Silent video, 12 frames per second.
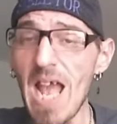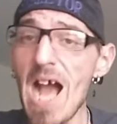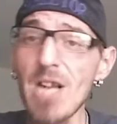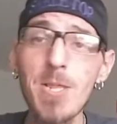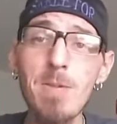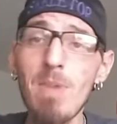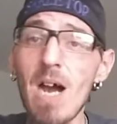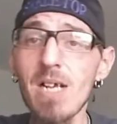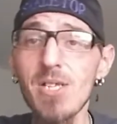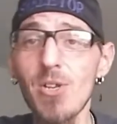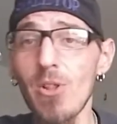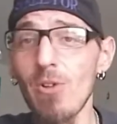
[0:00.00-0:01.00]
Out of the
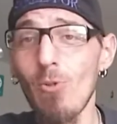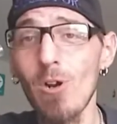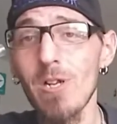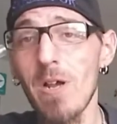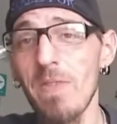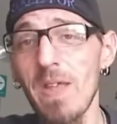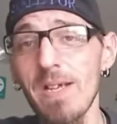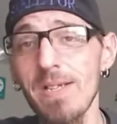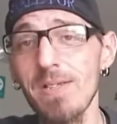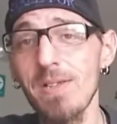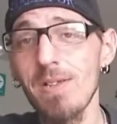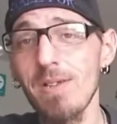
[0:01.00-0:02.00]
box, it only worked on
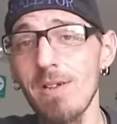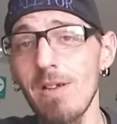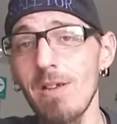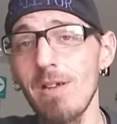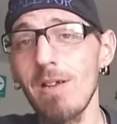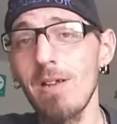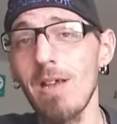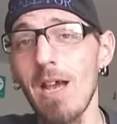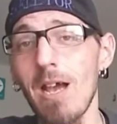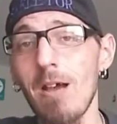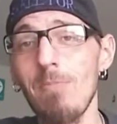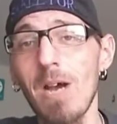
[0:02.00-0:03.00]
this.
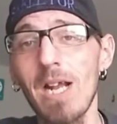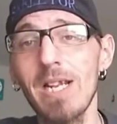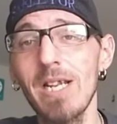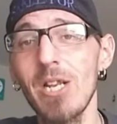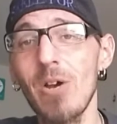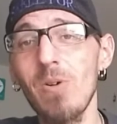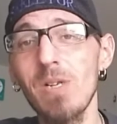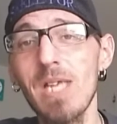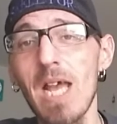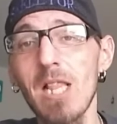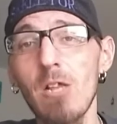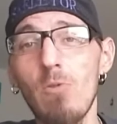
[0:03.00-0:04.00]
I didn't know
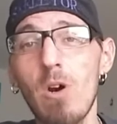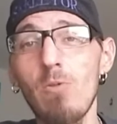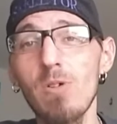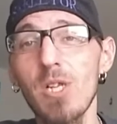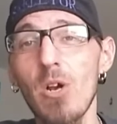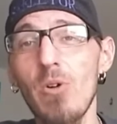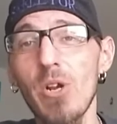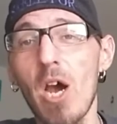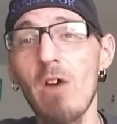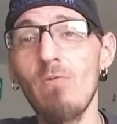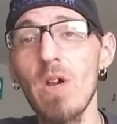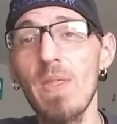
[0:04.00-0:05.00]
exactly what was going
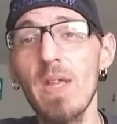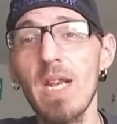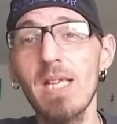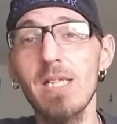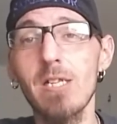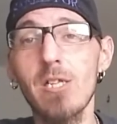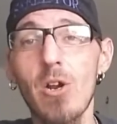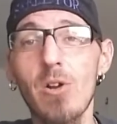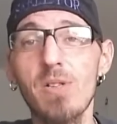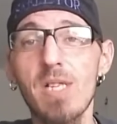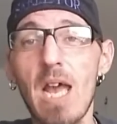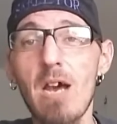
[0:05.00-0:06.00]
on with it. As it
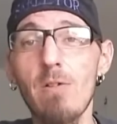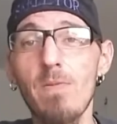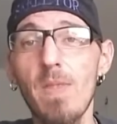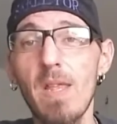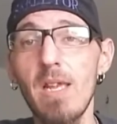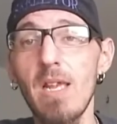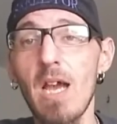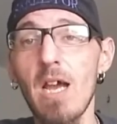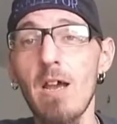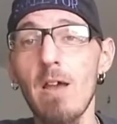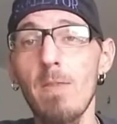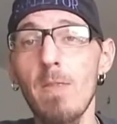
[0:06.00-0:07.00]
turns out,
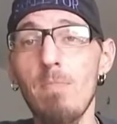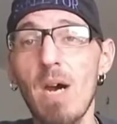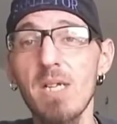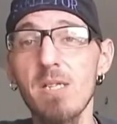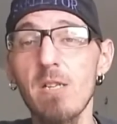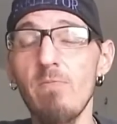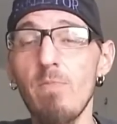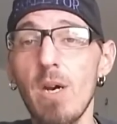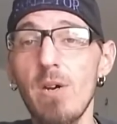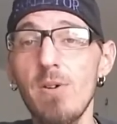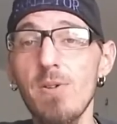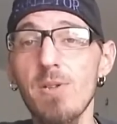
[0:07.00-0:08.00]
the positive
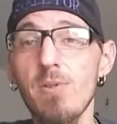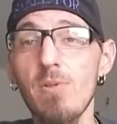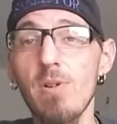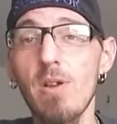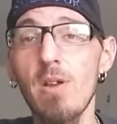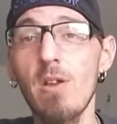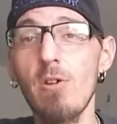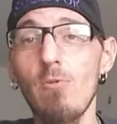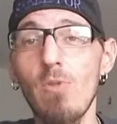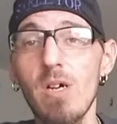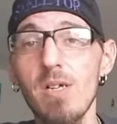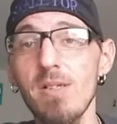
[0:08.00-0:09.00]
post
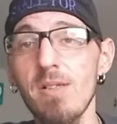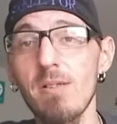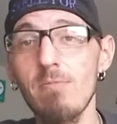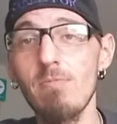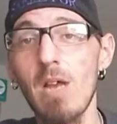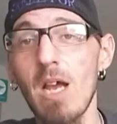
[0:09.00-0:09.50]
was